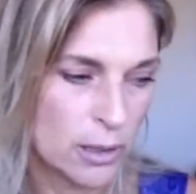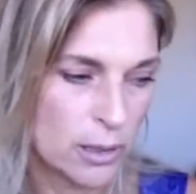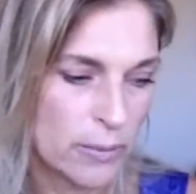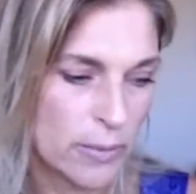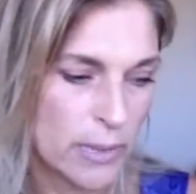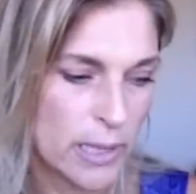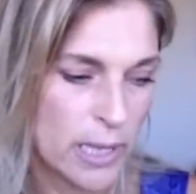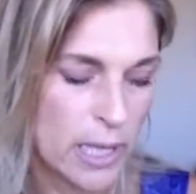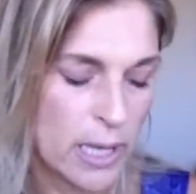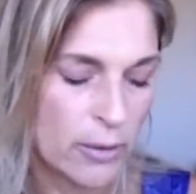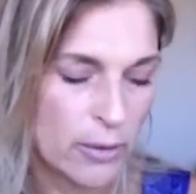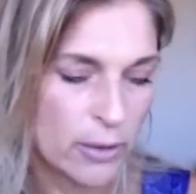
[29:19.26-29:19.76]
to
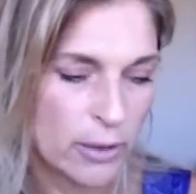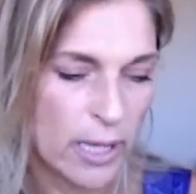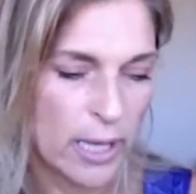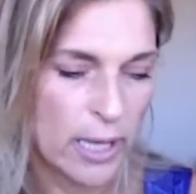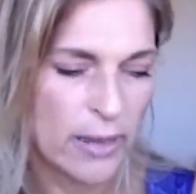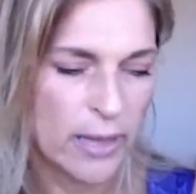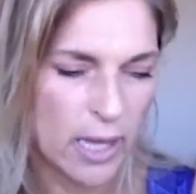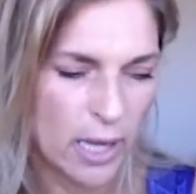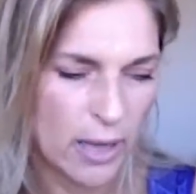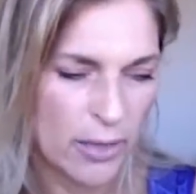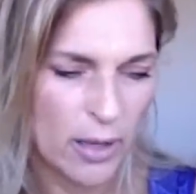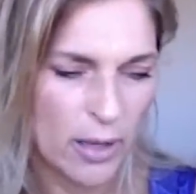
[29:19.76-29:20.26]
me the other day
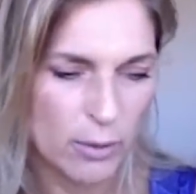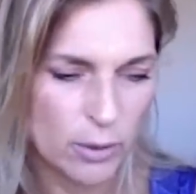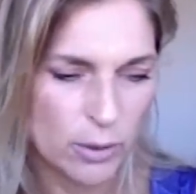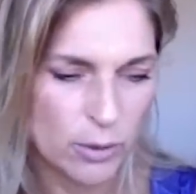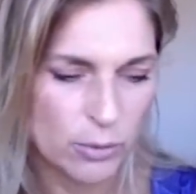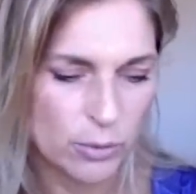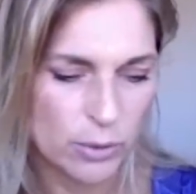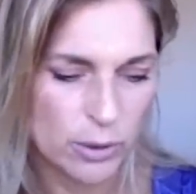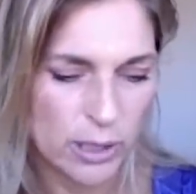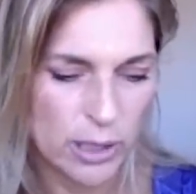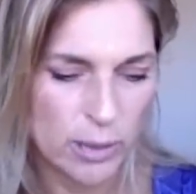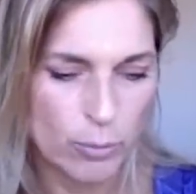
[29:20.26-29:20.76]
that I thought
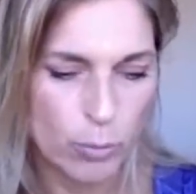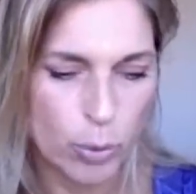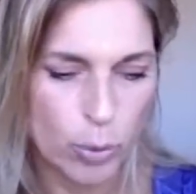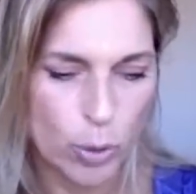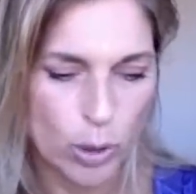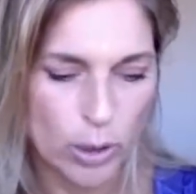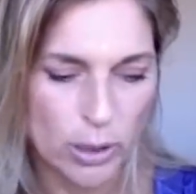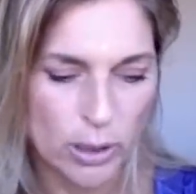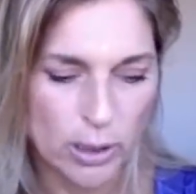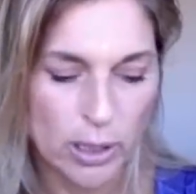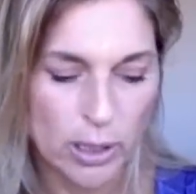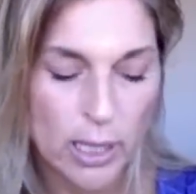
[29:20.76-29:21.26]
was really
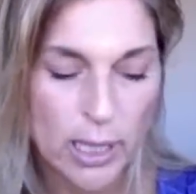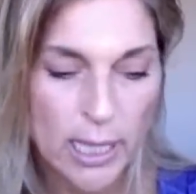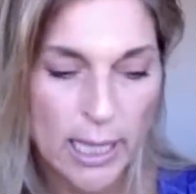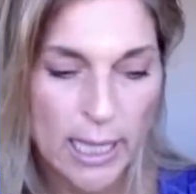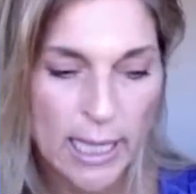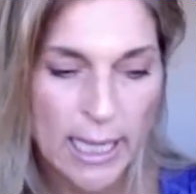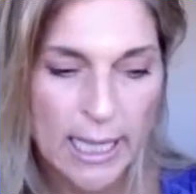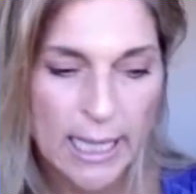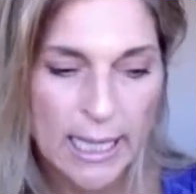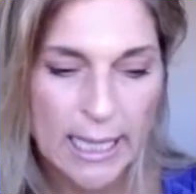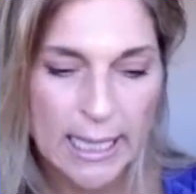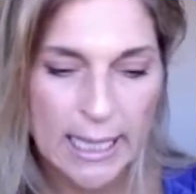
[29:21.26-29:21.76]
important
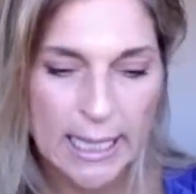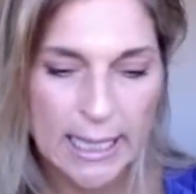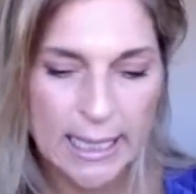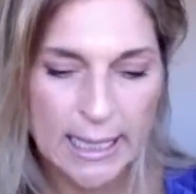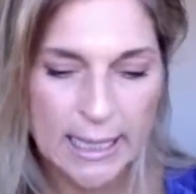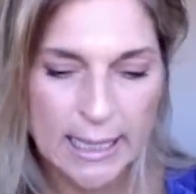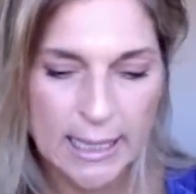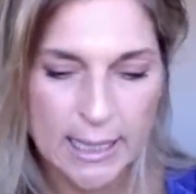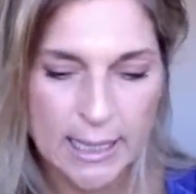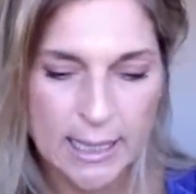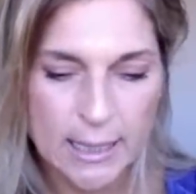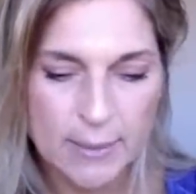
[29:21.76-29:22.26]

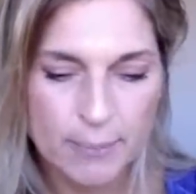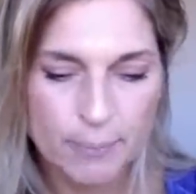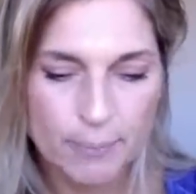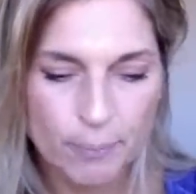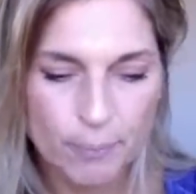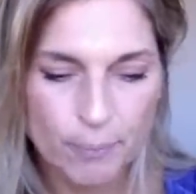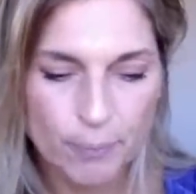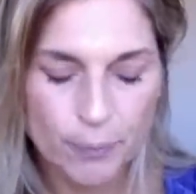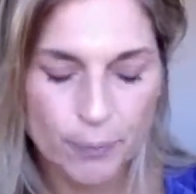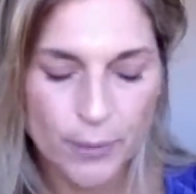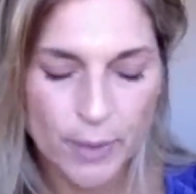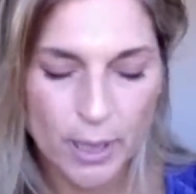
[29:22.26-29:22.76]
is
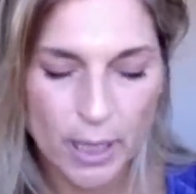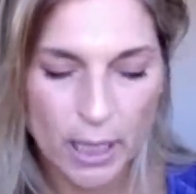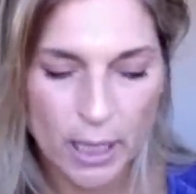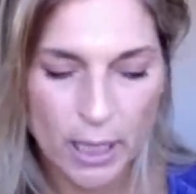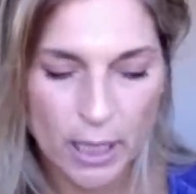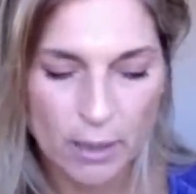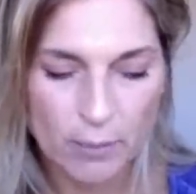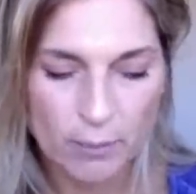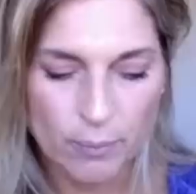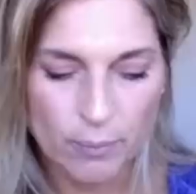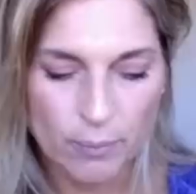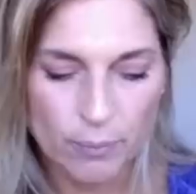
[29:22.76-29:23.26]

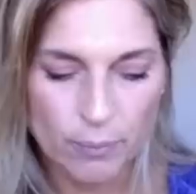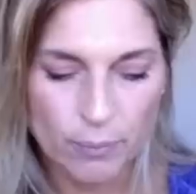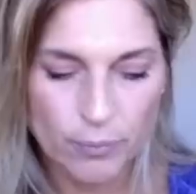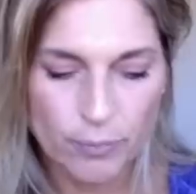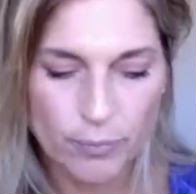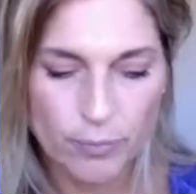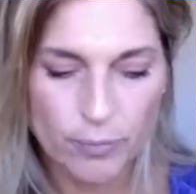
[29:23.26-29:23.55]
um,